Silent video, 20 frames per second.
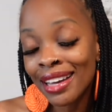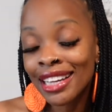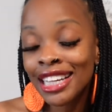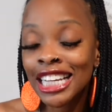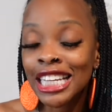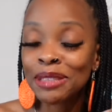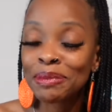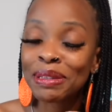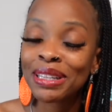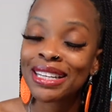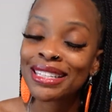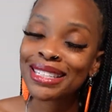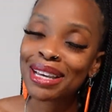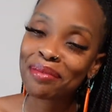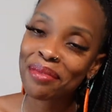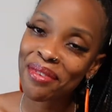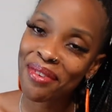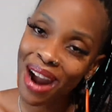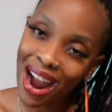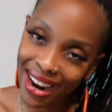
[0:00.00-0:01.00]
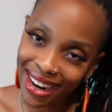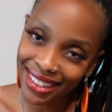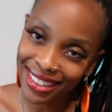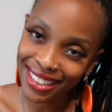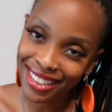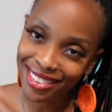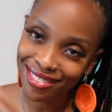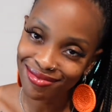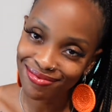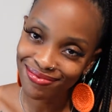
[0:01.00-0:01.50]
It's because I'm rocking
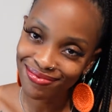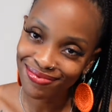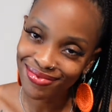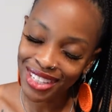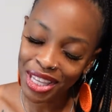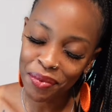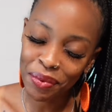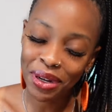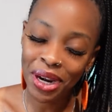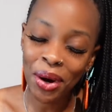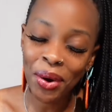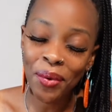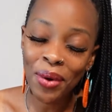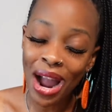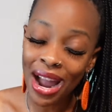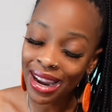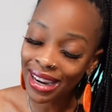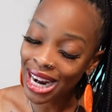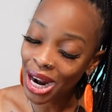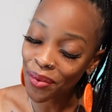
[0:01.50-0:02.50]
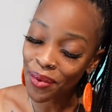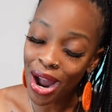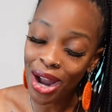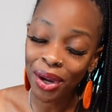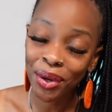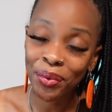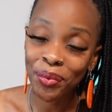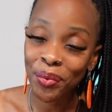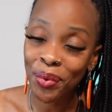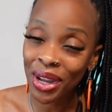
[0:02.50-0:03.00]
it. And when I rock
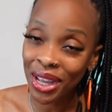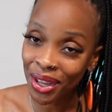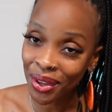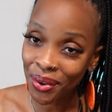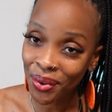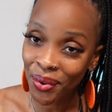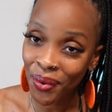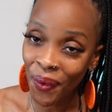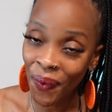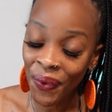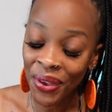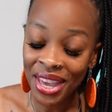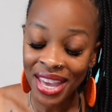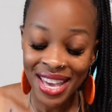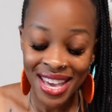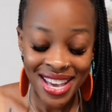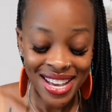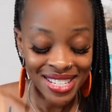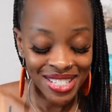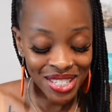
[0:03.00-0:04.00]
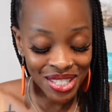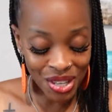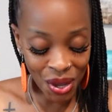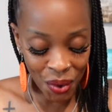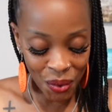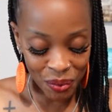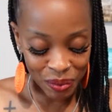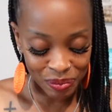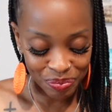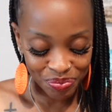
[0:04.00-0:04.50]
it well. So,
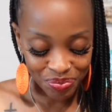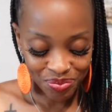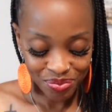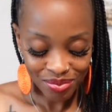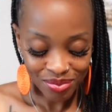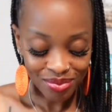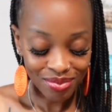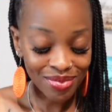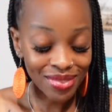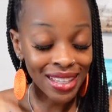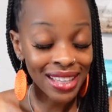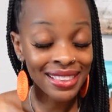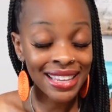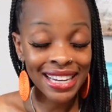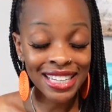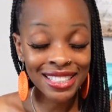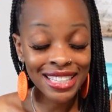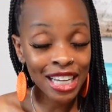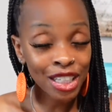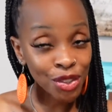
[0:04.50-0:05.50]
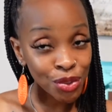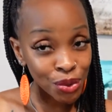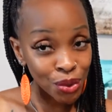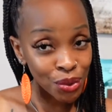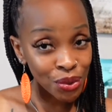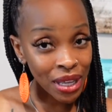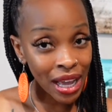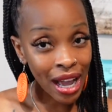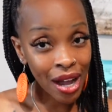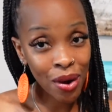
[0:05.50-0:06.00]
that is not true
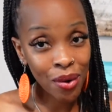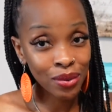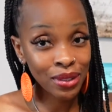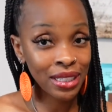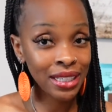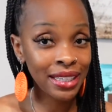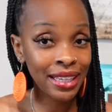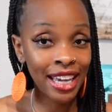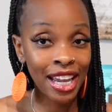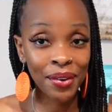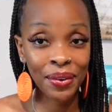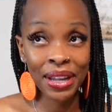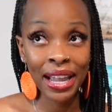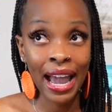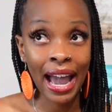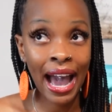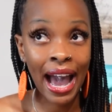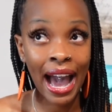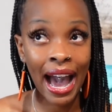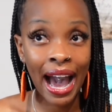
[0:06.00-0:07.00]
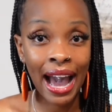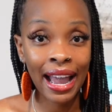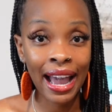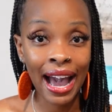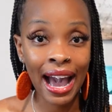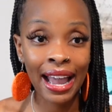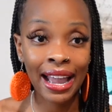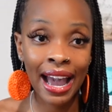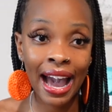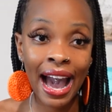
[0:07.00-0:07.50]
that I only carry
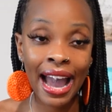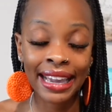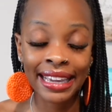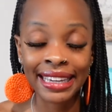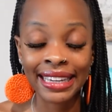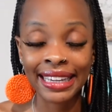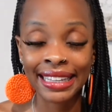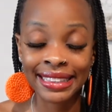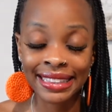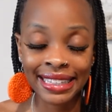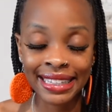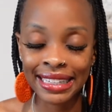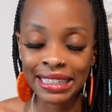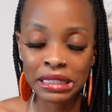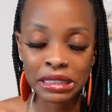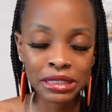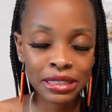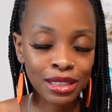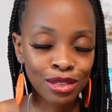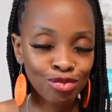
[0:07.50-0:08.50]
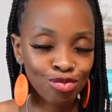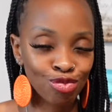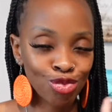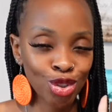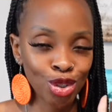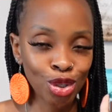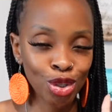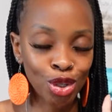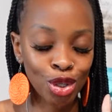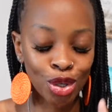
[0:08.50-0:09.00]
high-end things.
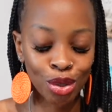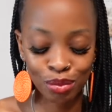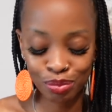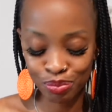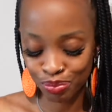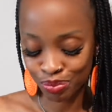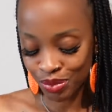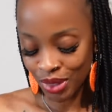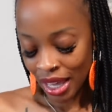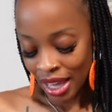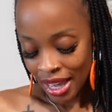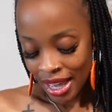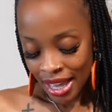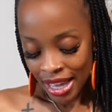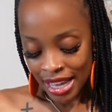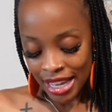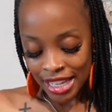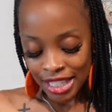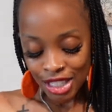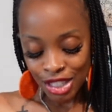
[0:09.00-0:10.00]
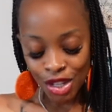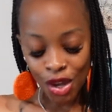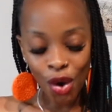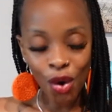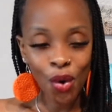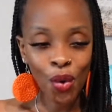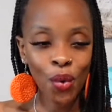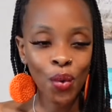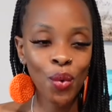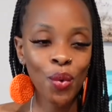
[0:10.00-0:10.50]
No.
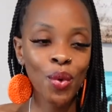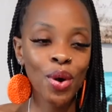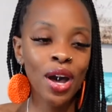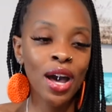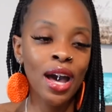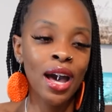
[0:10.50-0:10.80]
So,